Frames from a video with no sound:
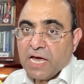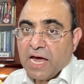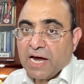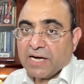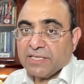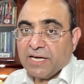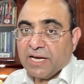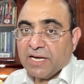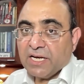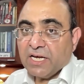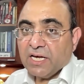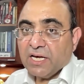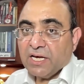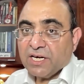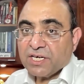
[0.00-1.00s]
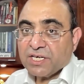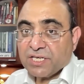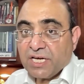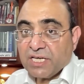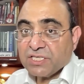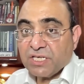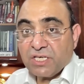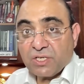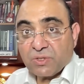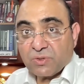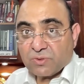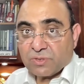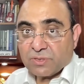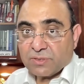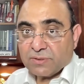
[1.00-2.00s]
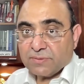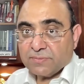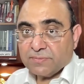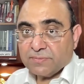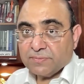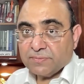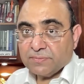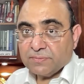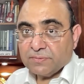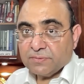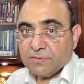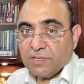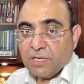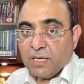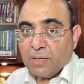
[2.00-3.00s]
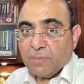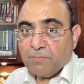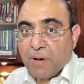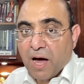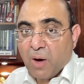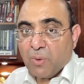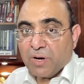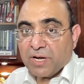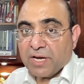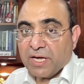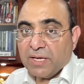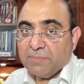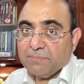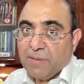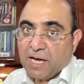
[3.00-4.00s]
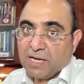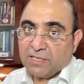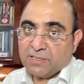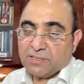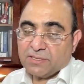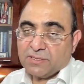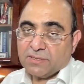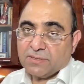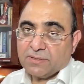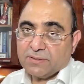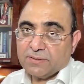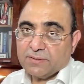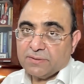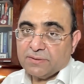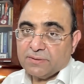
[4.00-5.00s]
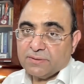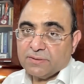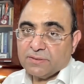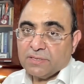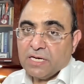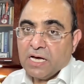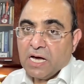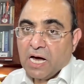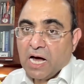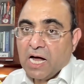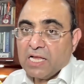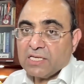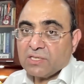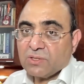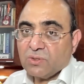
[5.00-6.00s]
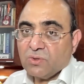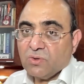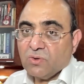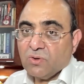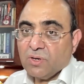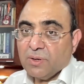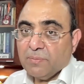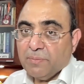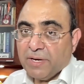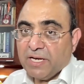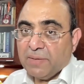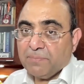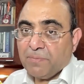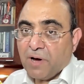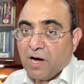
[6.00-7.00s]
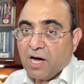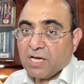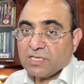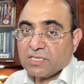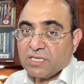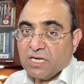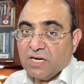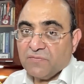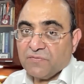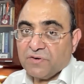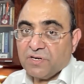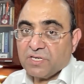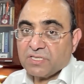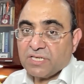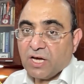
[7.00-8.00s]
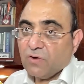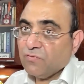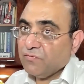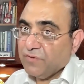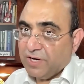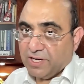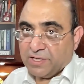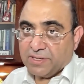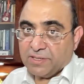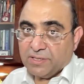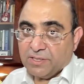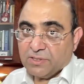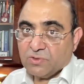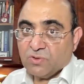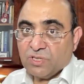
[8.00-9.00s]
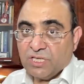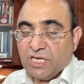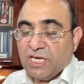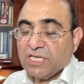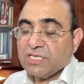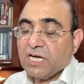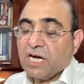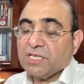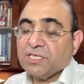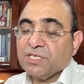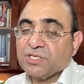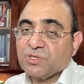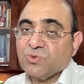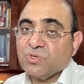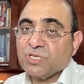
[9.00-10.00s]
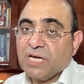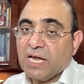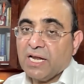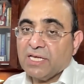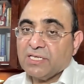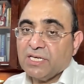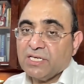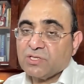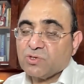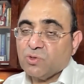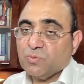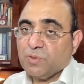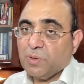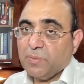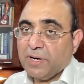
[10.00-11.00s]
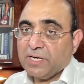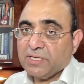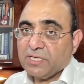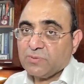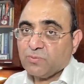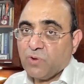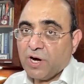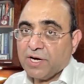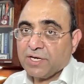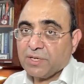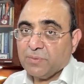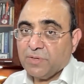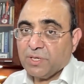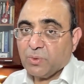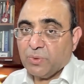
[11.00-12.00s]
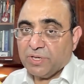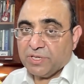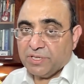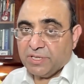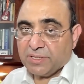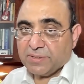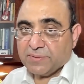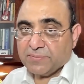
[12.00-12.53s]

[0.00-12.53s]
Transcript: And then trust issues, power imbalance. Also, many past efforts have failed. So these are the true challenges to implement this point number 20.